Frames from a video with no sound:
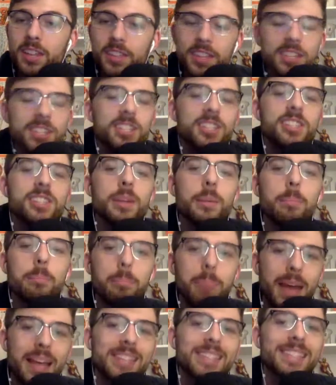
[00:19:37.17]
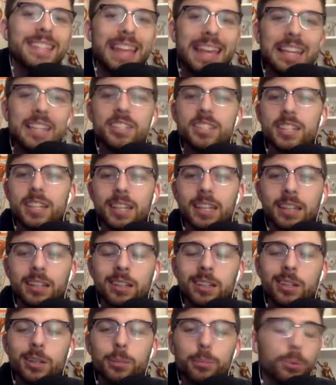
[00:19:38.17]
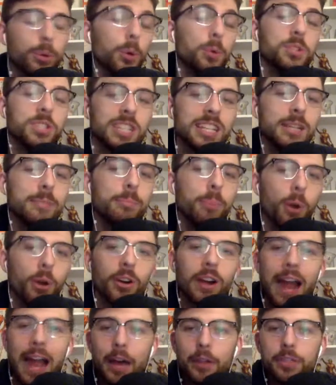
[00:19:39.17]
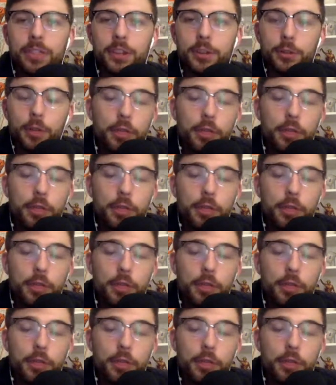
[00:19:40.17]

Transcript: this is the best tasting protein bar out there.